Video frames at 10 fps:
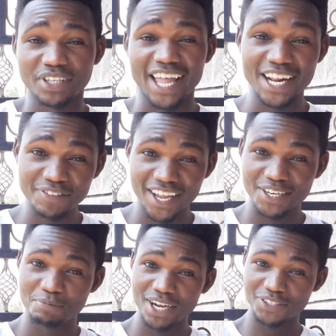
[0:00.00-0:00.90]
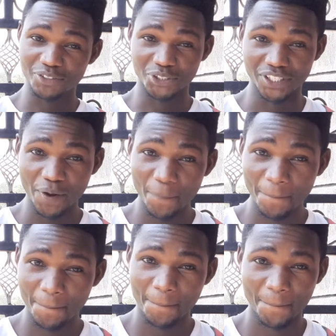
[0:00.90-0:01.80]
I never had much for today,
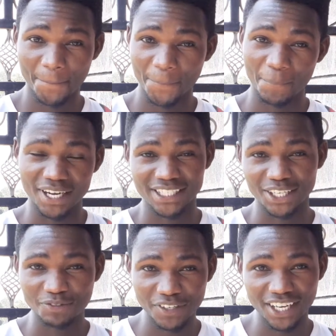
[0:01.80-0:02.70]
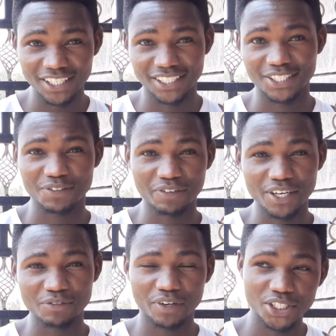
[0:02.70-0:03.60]
but I felt it is
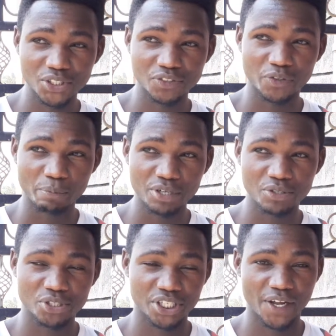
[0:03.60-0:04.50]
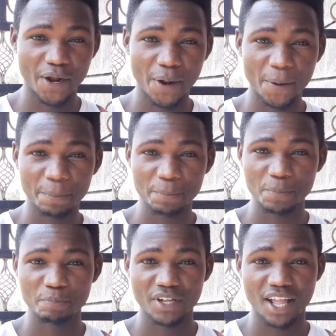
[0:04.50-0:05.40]
very vital for me to share
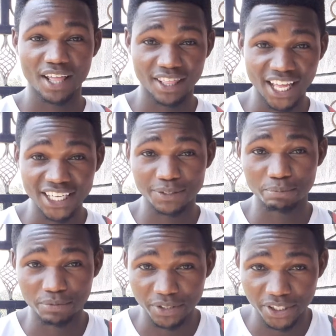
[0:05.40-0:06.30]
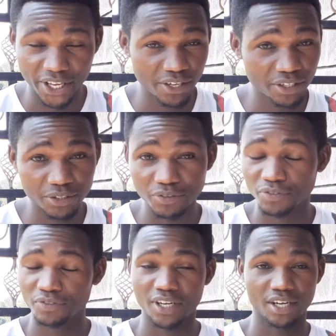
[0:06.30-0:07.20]
that brief
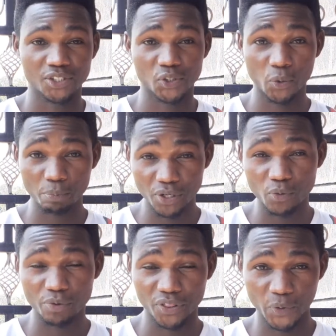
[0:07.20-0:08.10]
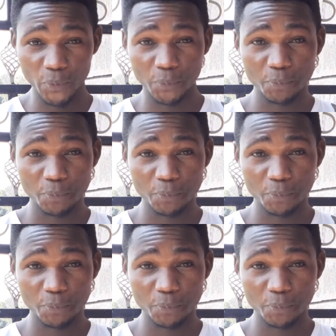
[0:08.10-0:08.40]
topic with you,